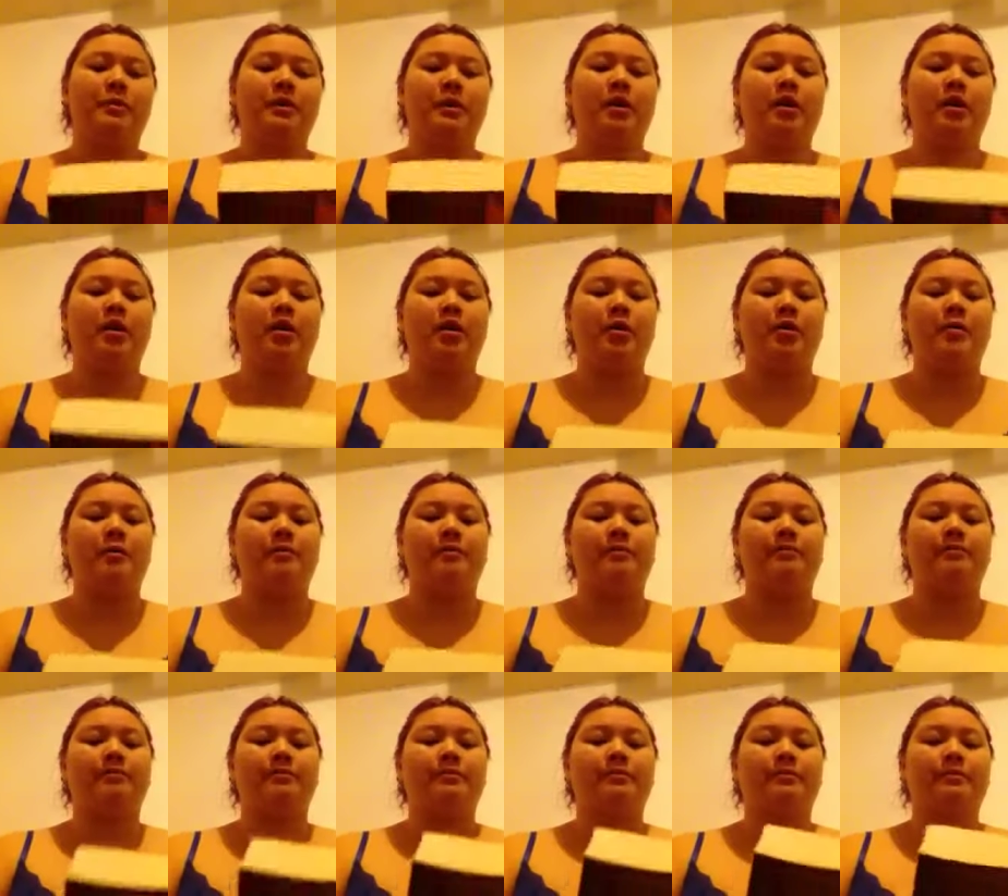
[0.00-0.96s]

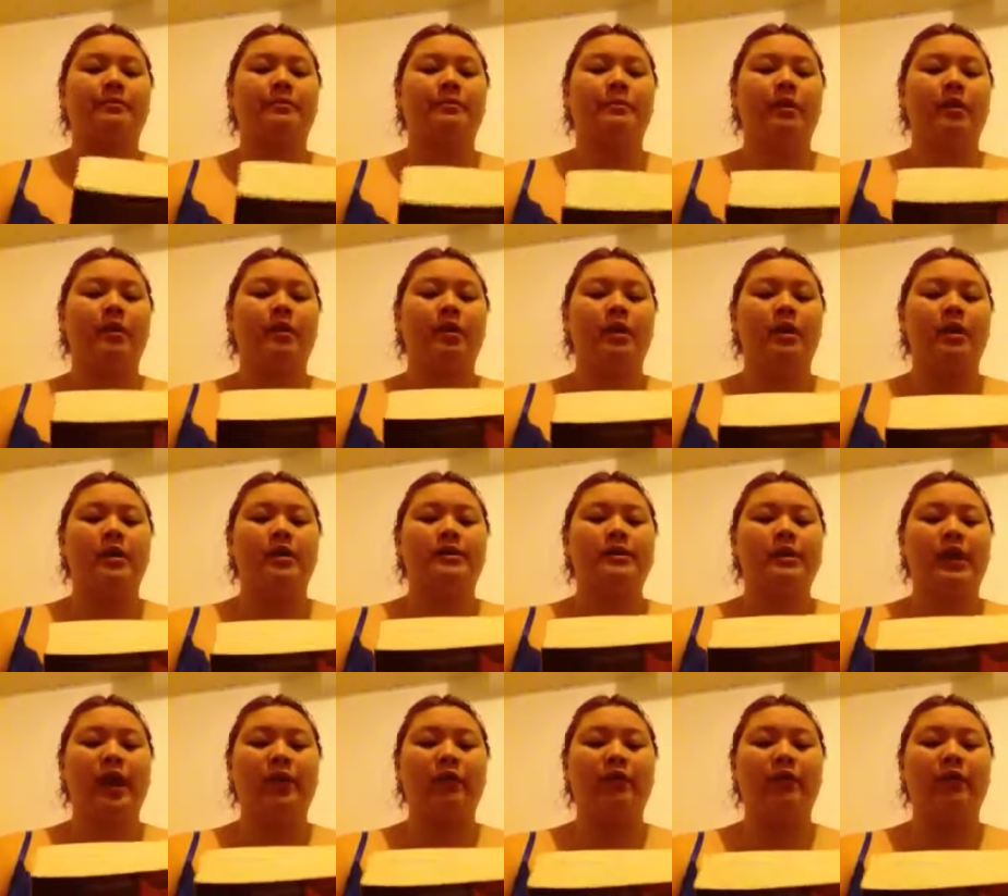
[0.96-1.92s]
Um,
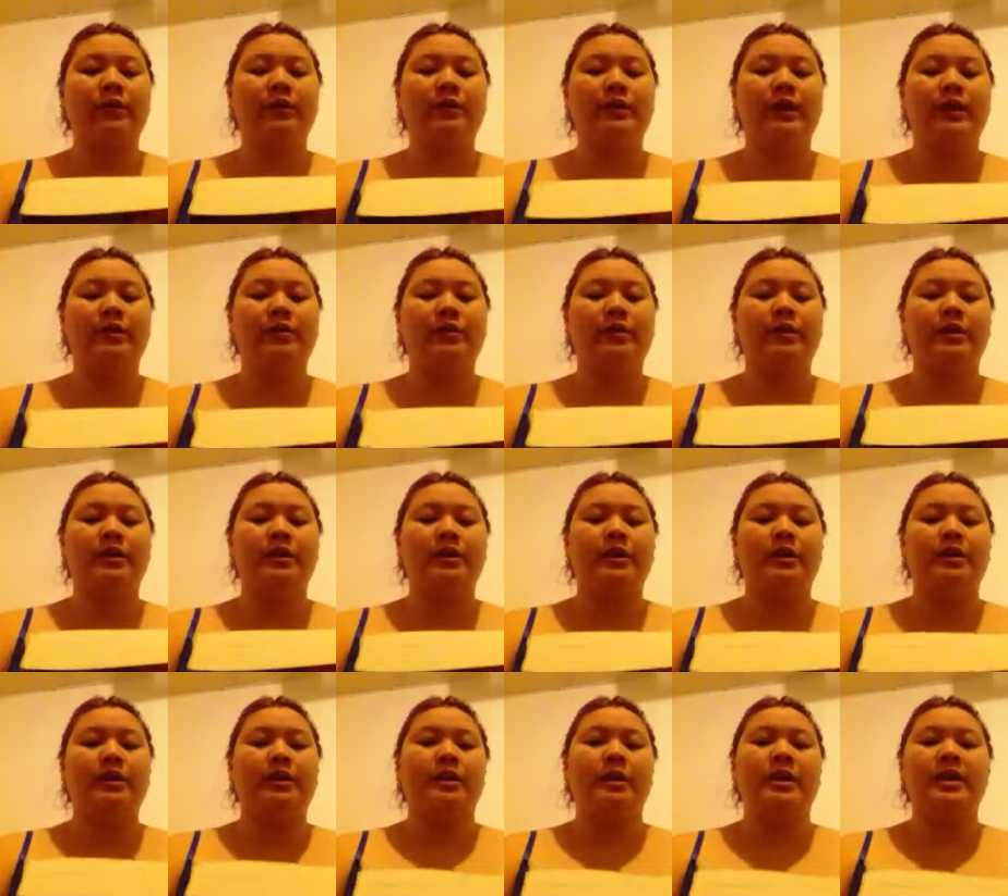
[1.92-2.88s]
Typhoid Larry,
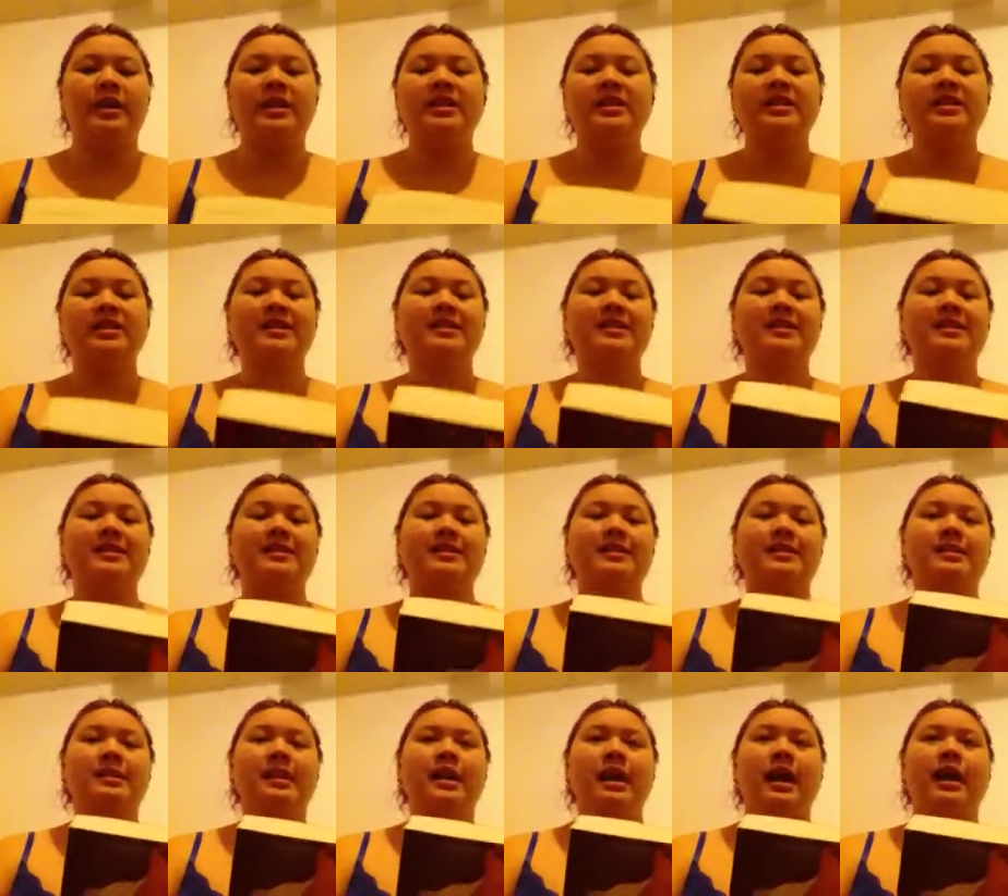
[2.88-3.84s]
he's
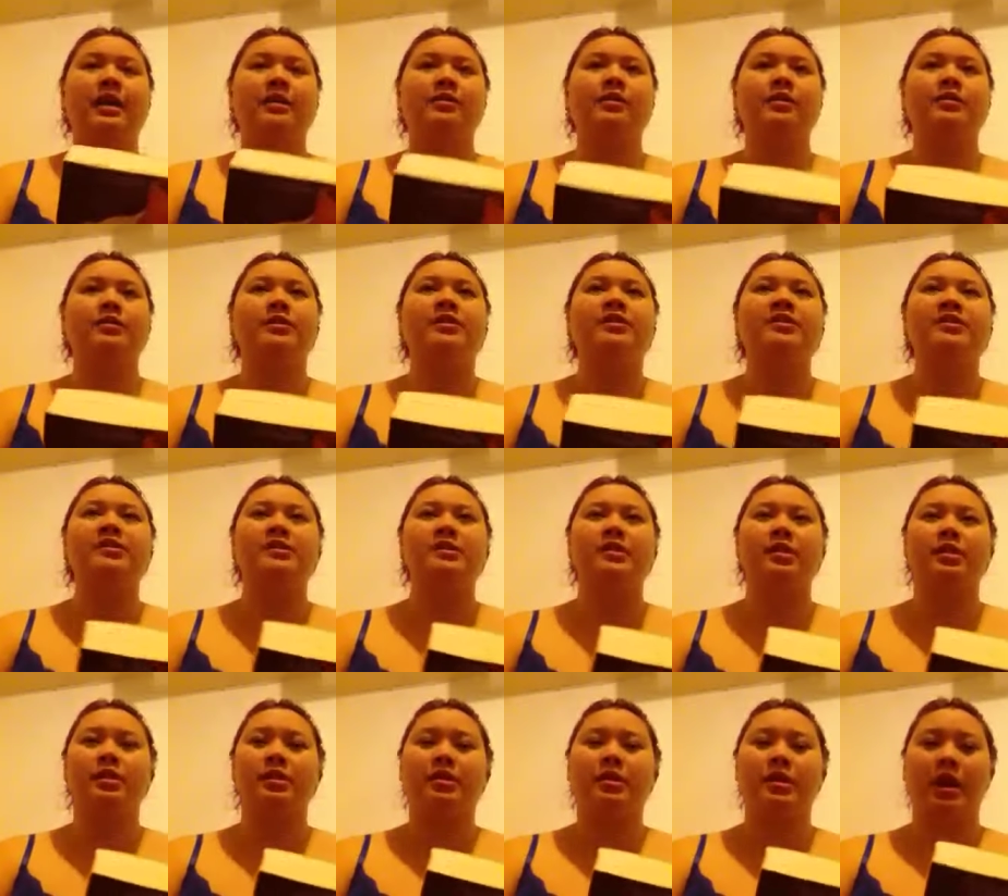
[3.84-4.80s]
just I don't know, he's just
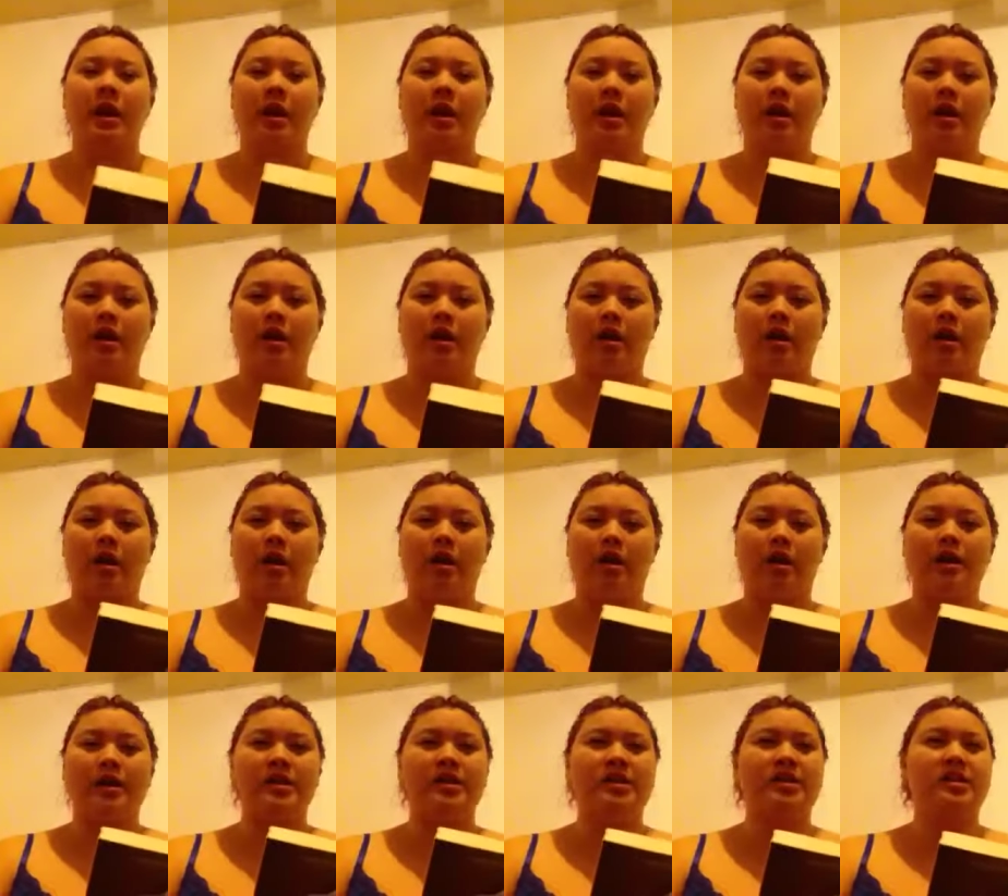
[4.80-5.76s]
there.
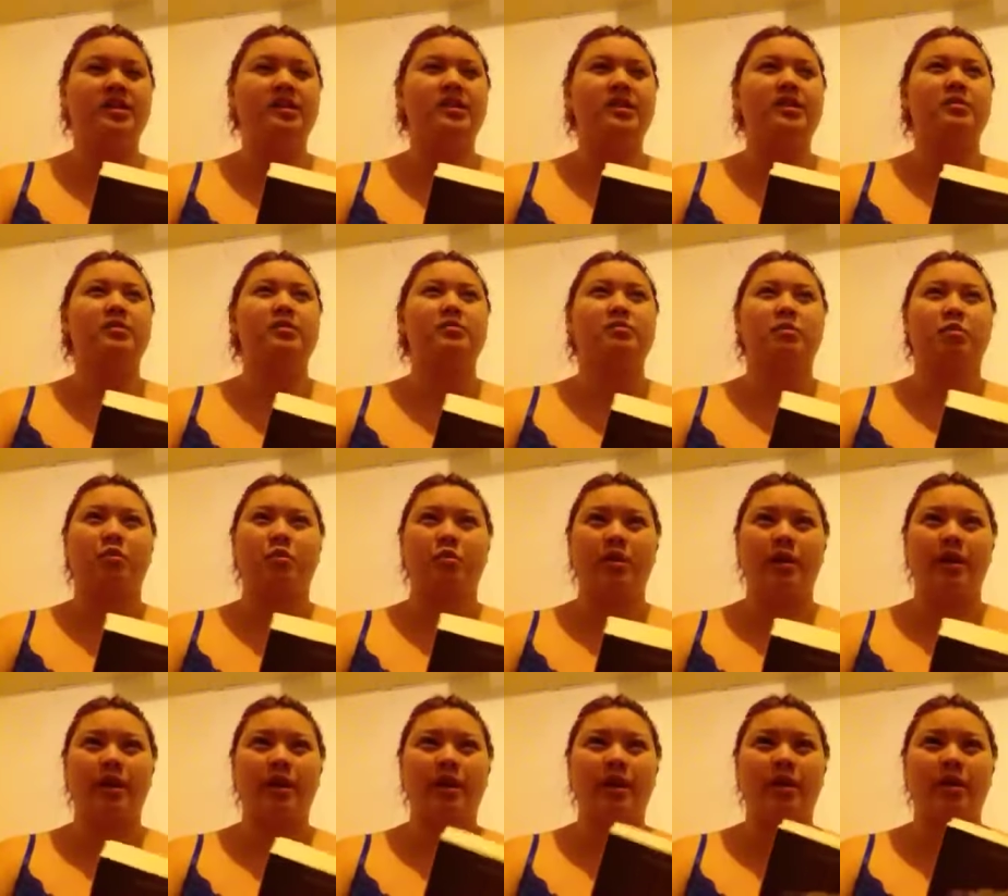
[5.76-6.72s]
He's just a
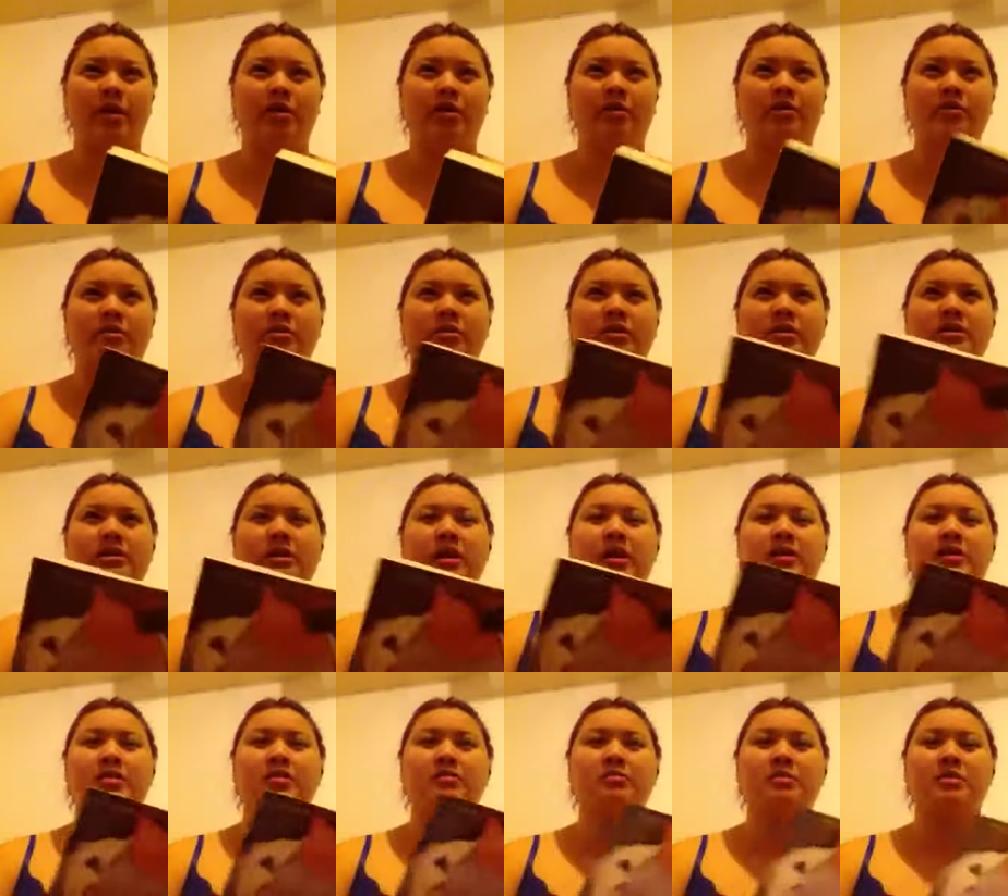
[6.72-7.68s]
supporting character. He's
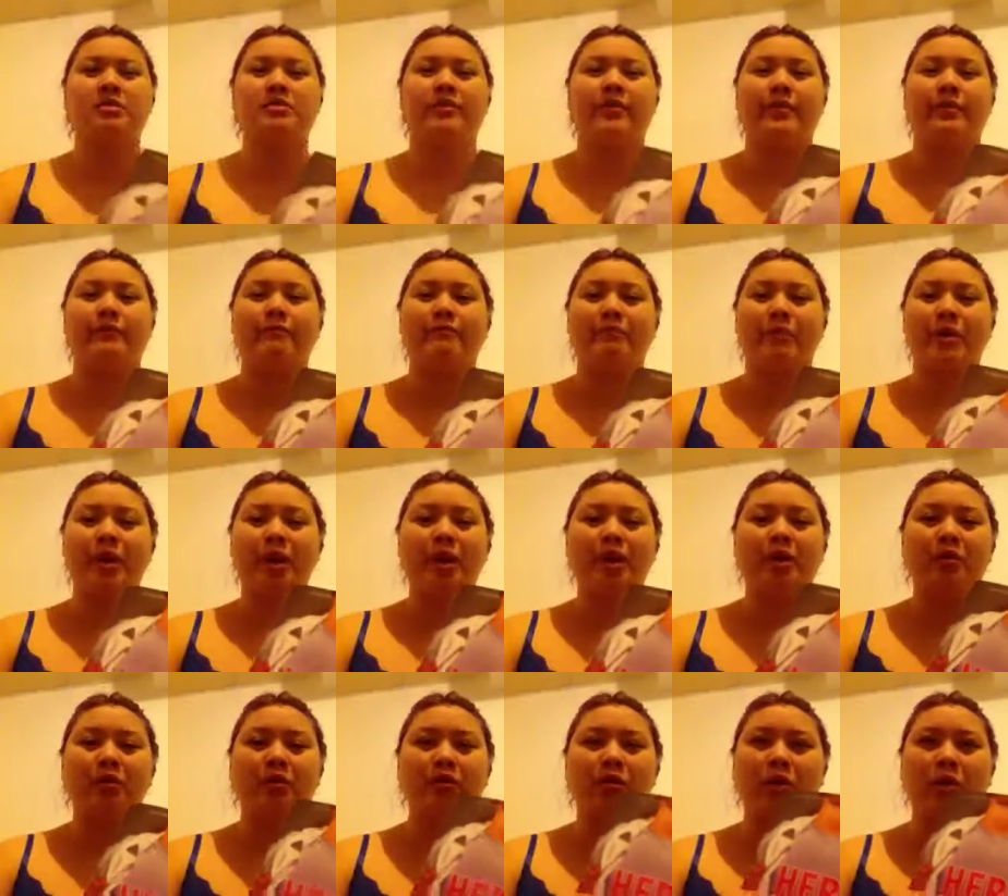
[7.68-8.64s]
not too much of a
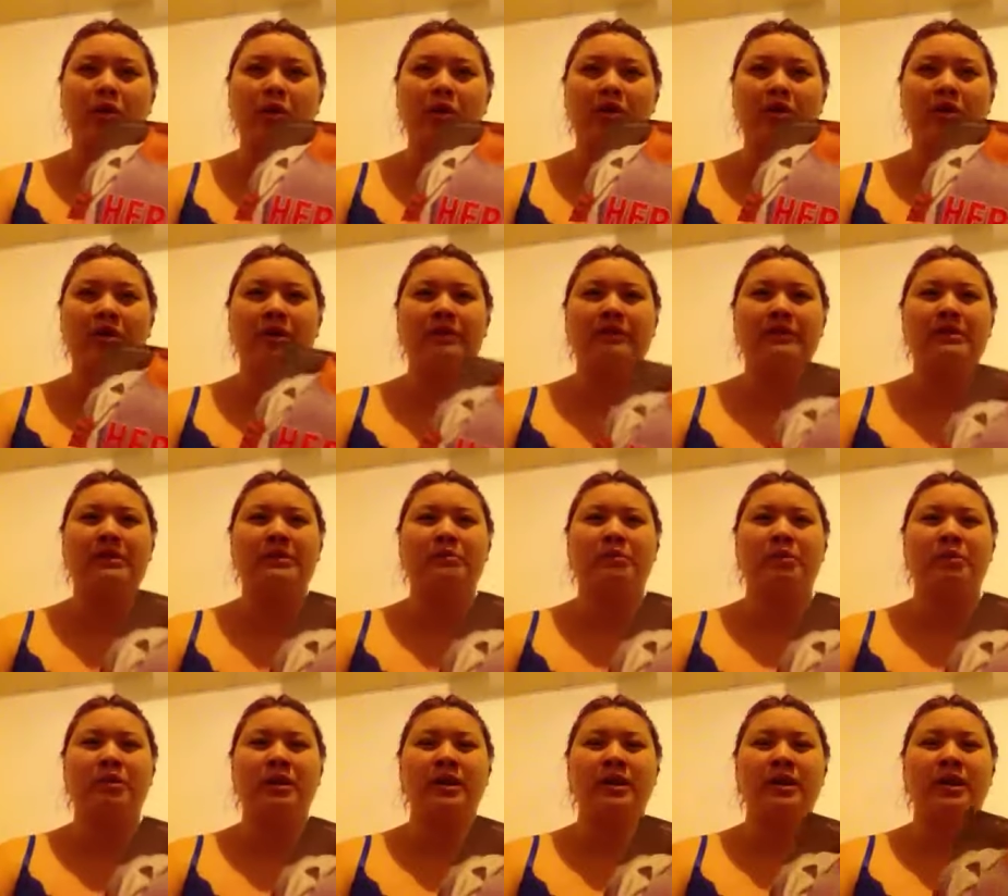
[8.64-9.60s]
big role of a
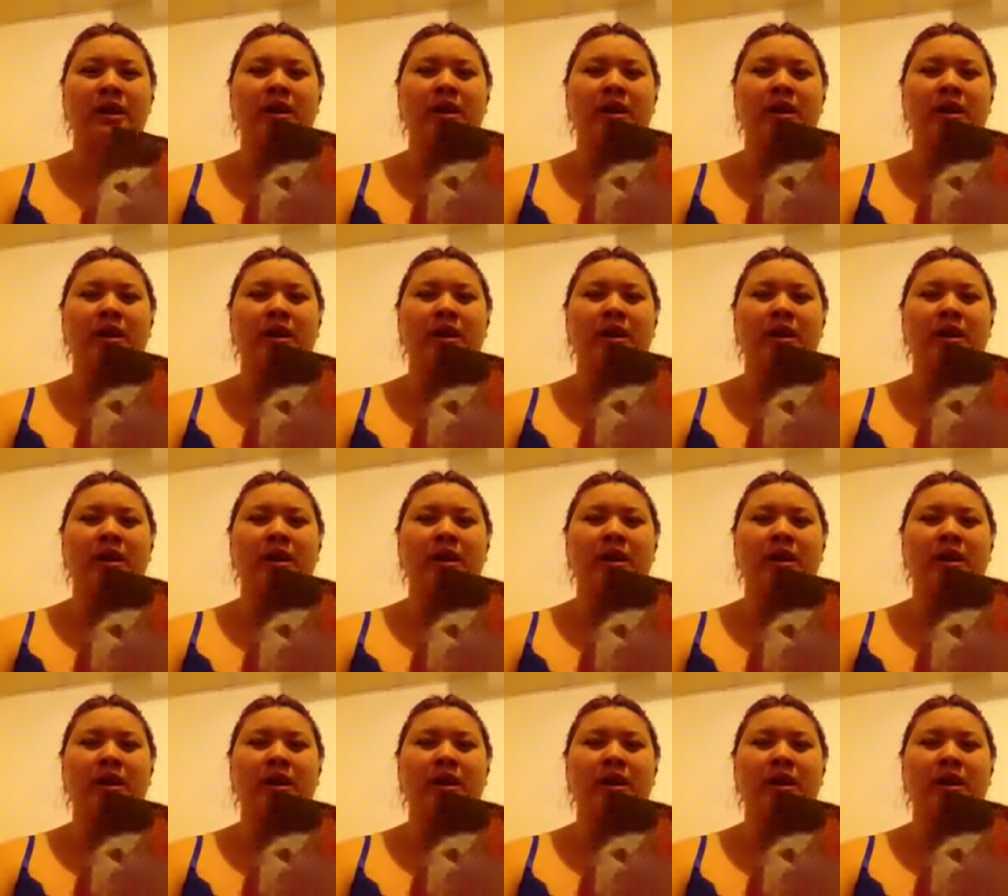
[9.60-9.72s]
supporting